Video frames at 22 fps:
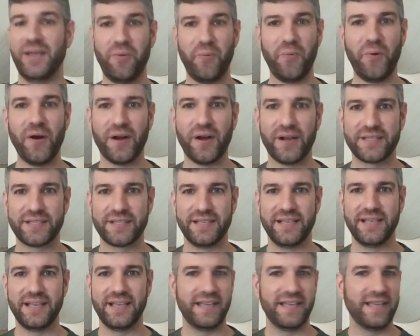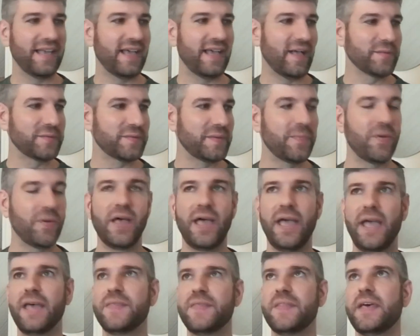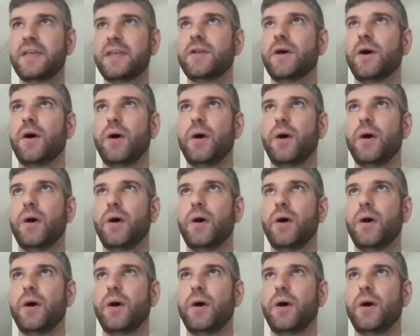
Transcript: works. It helps people. And then